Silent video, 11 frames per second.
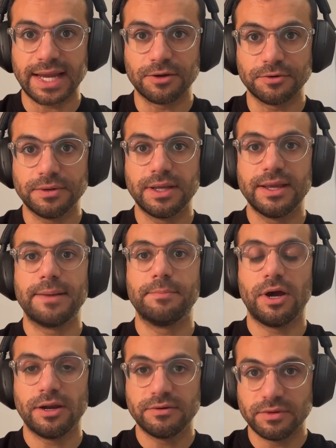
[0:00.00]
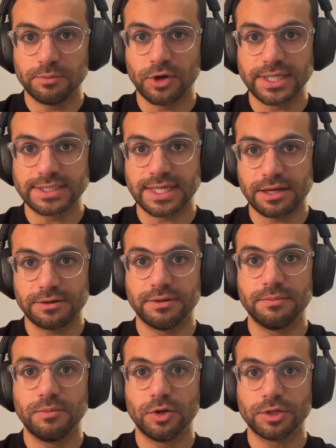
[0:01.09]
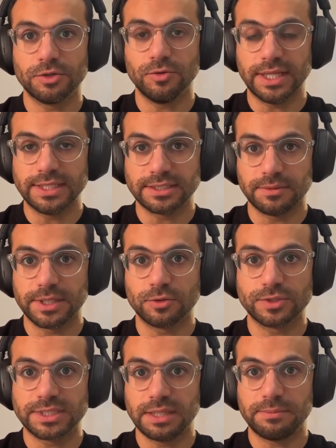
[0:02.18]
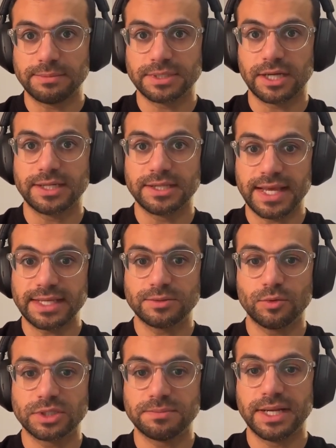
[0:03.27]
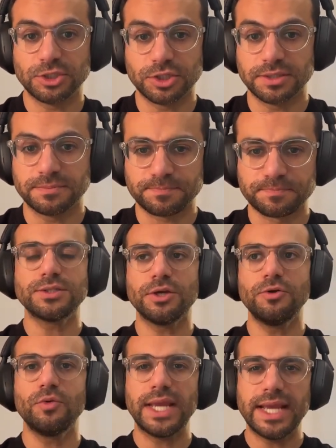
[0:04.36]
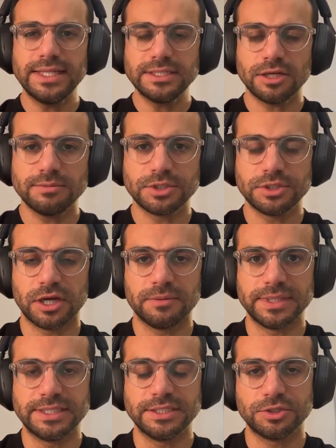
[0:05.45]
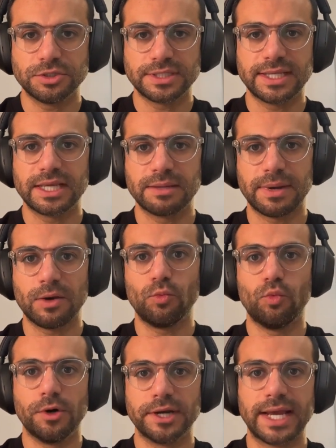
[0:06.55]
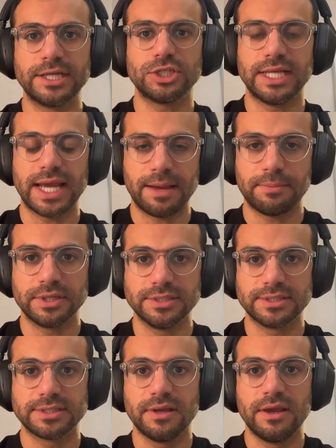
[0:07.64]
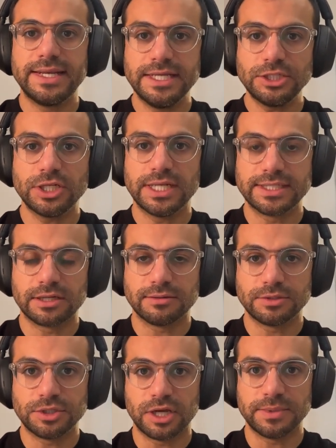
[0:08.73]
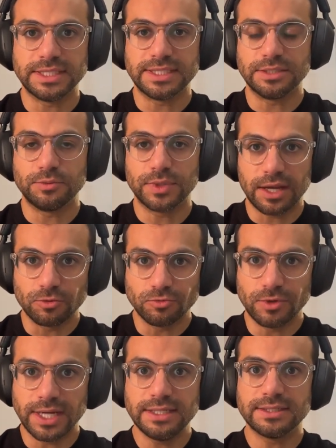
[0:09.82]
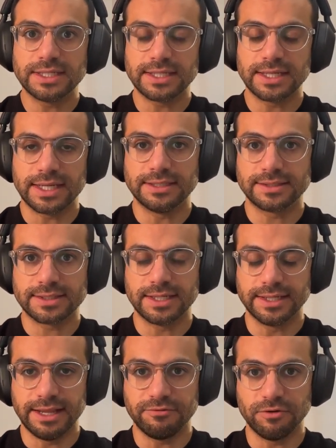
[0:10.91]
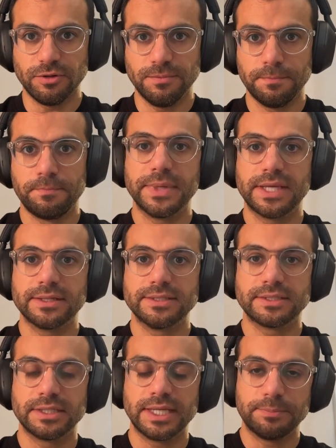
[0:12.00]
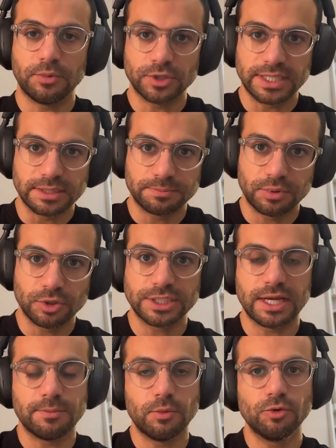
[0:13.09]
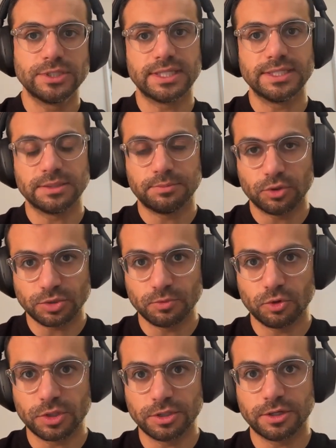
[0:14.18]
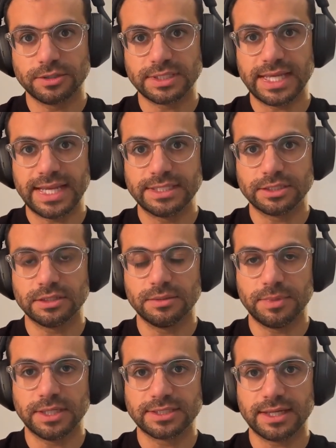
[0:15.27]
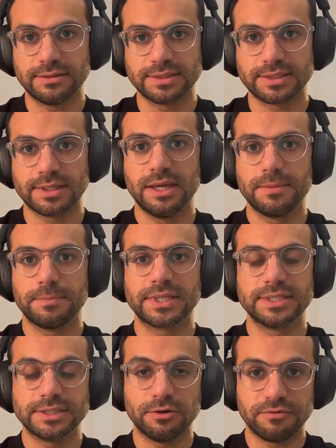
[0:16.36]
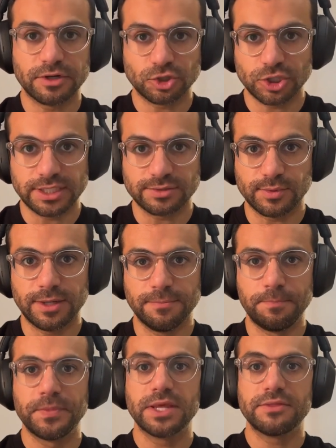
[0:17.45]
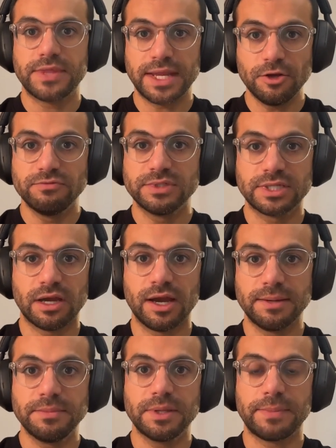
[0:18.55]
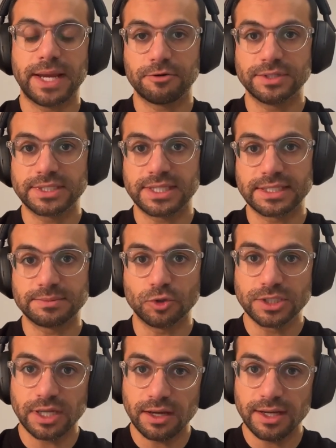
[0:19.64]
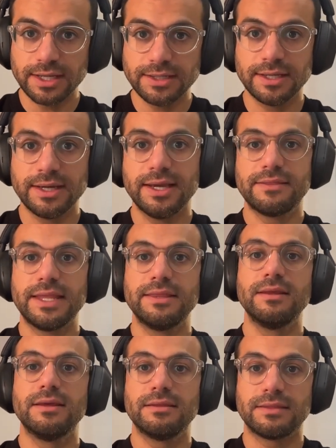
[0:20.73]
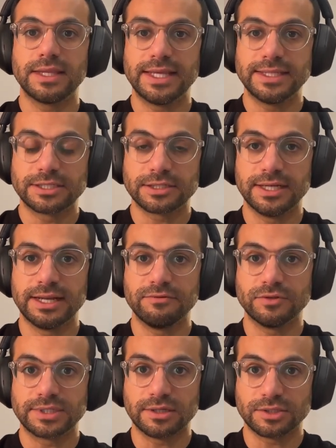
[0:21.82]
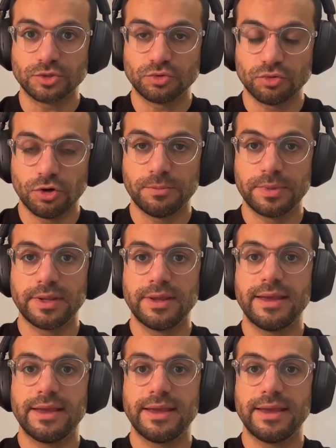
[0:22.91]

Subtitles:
down, and part of the breakdown molecule is something called C-peptide, and that's what's measured. So in type 2 diabetes, just thinking about what actually happens, initially in type 2 diabetes, we get a raising insulin level because the body is pushing out more insulin to push more glucose into the blood cells because it's not functioning as well. Then over time, the pancreas gets more tired, then the insulin levels start to drop,